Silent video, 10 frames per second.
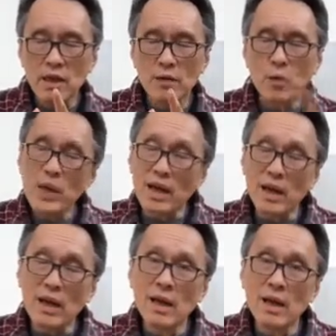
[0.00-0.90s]

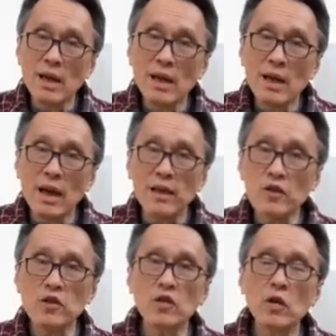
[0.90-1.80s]
wing. And
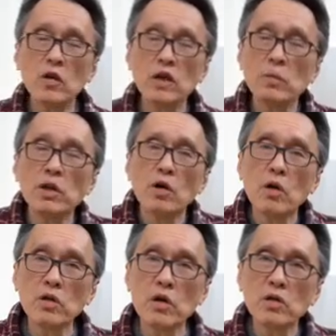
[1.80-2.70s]
also, if we
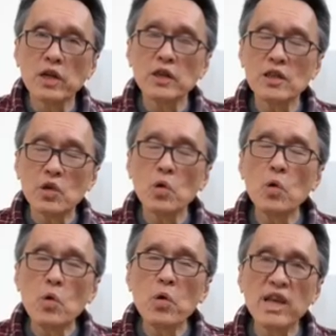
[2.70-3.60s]
don't know that these two
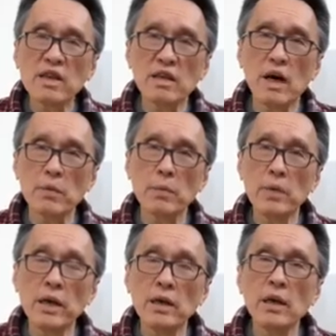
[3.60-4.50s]
wings of the
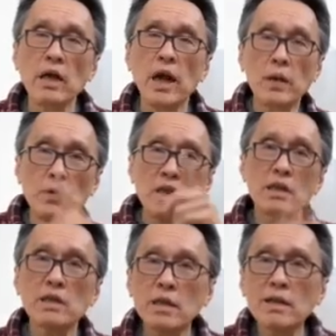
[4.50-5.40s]
bird, and we
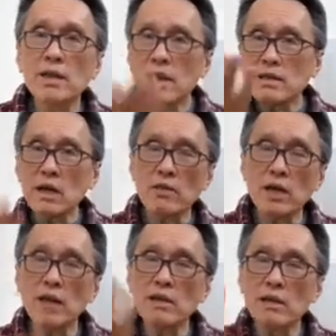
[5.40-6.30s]
just say tan sao,
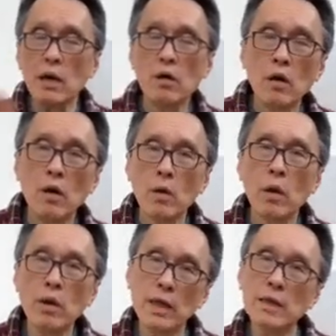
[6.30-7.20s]

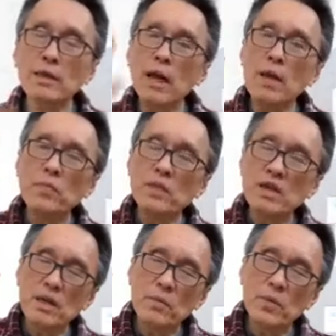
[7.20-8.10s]
well then 10
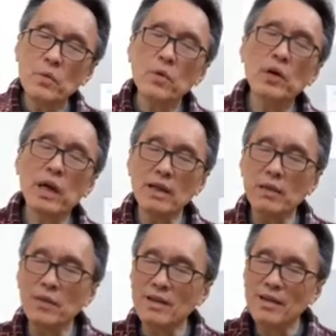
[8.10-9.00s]
zillion people can
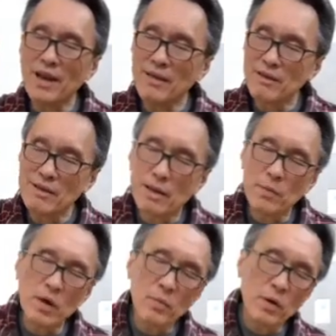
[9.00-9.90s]
have their 10 zillion
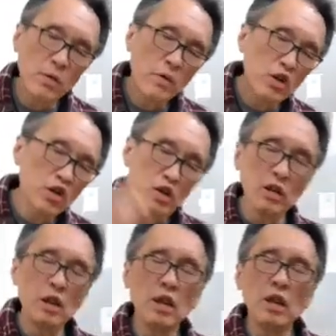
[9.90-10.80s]
people version
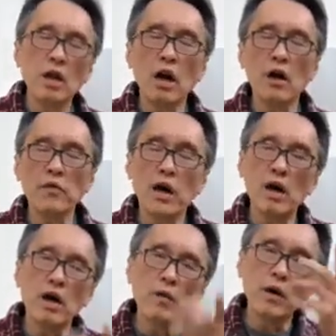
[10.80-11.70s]
of
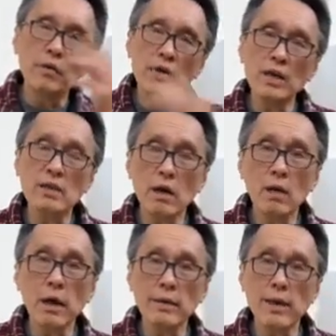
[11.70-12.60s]
tan sao,
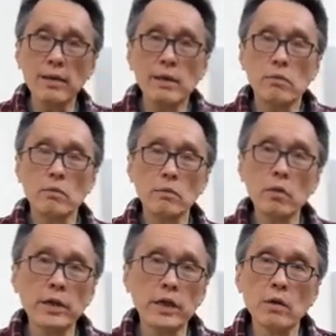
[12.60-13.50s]
and end up
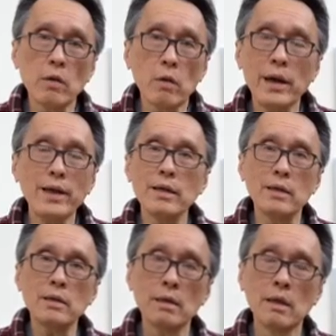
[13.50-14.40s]
nobody know what it is.